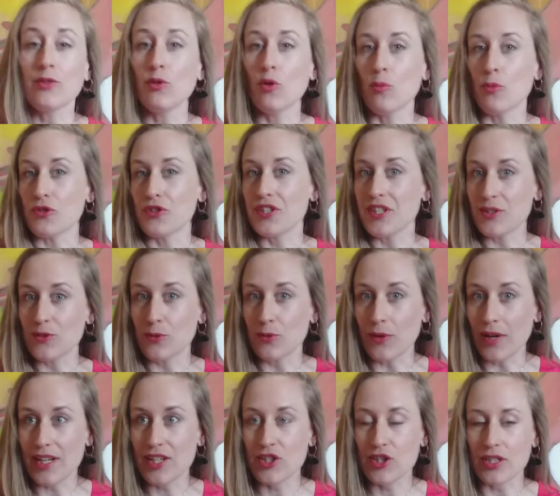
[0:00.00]

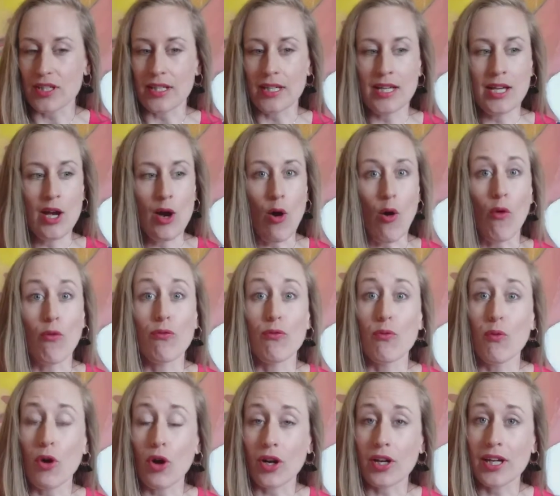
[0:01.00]
situation of
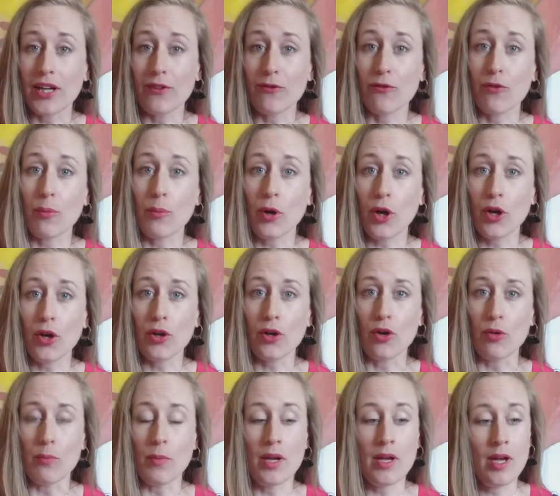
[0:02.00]
working from
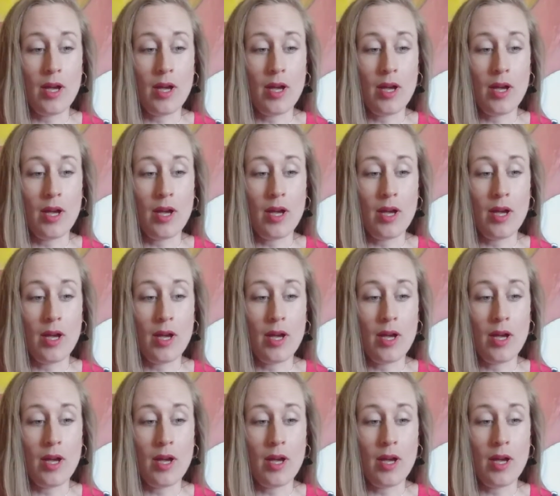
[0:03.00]
home,